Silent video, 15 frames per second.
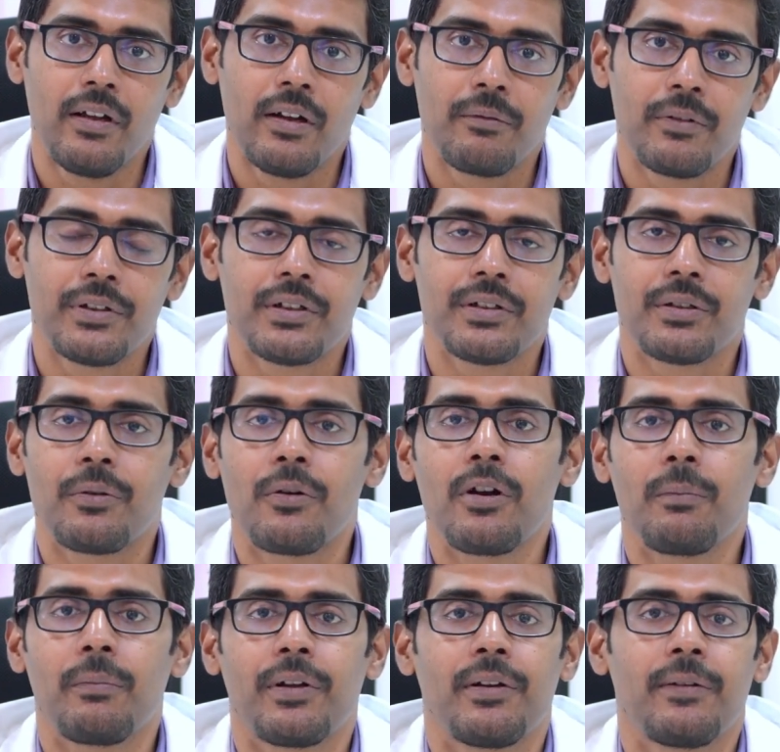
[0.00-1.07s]
which is
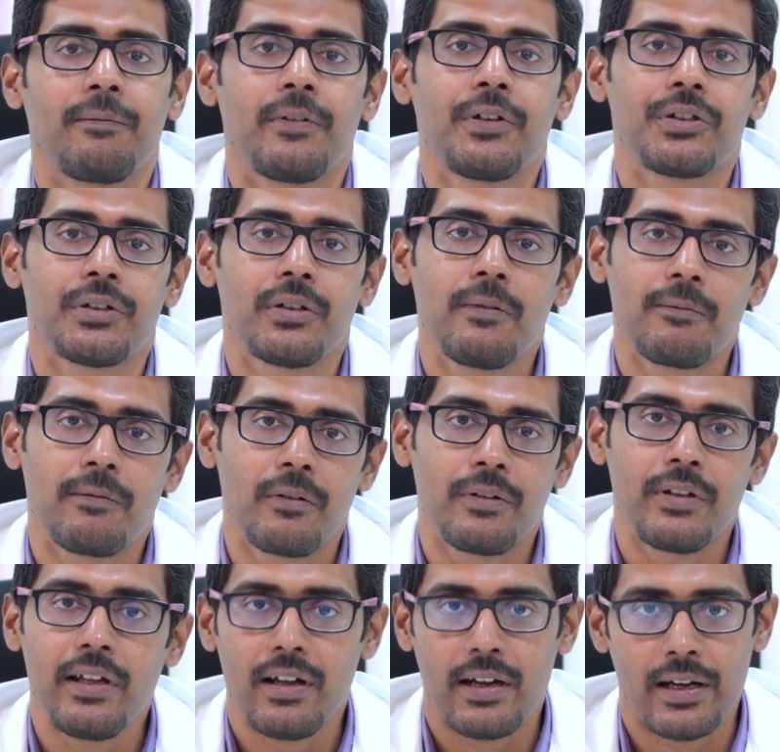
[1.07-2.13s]
not beneficial for
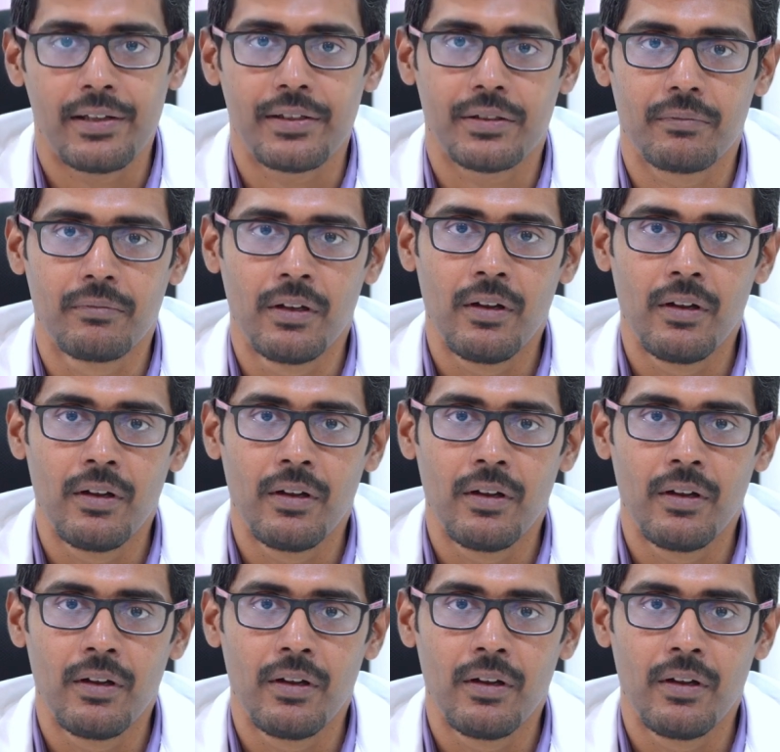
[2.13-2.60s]
the eyes.